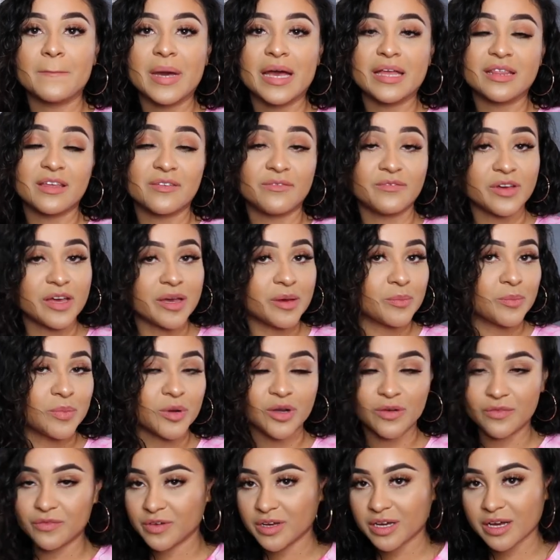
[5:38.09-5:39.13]
and they fit him
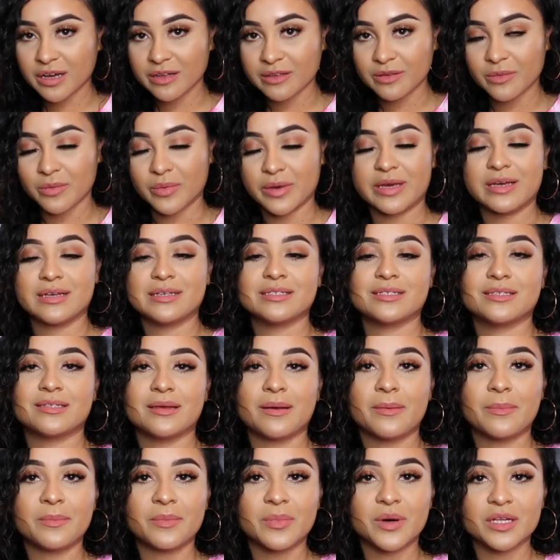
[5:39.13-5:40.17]
perfect on the waist
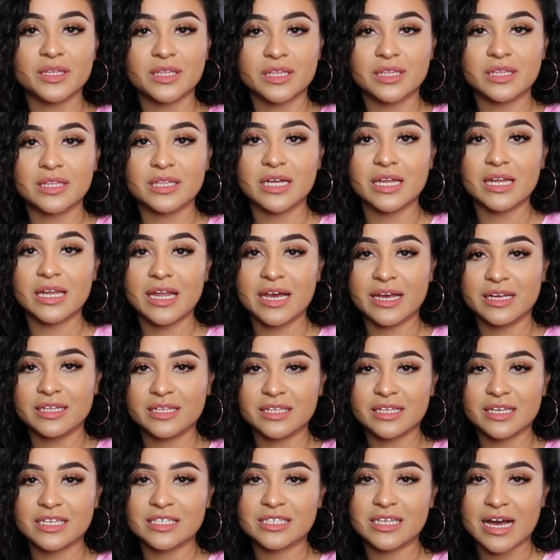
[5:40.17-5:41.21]
but the
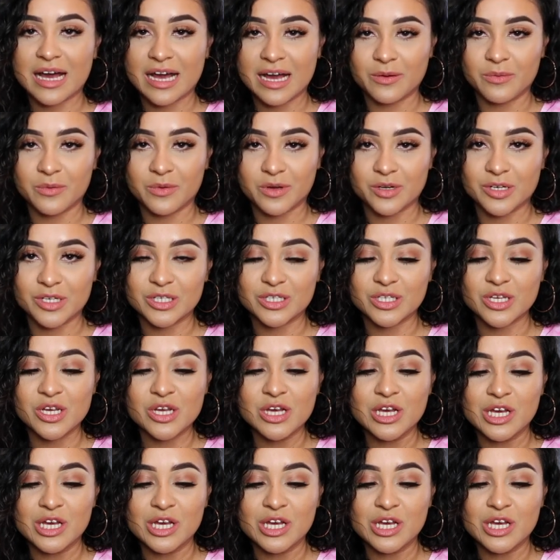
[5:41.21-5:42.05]
length is high waters